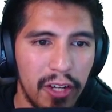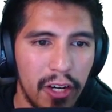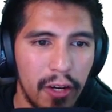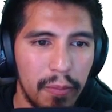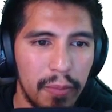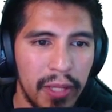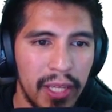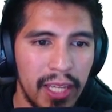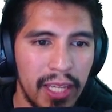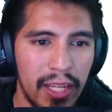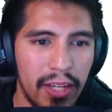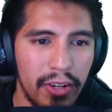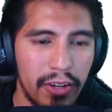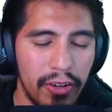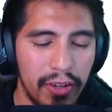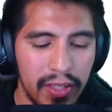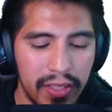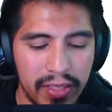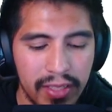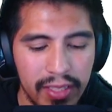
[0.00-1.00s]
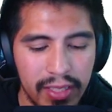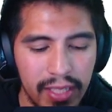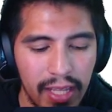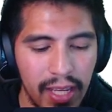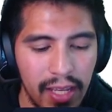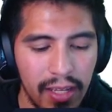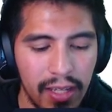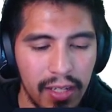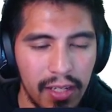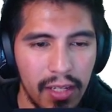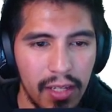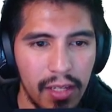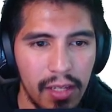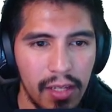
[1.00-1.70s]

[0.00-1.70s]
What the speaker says: up here instead,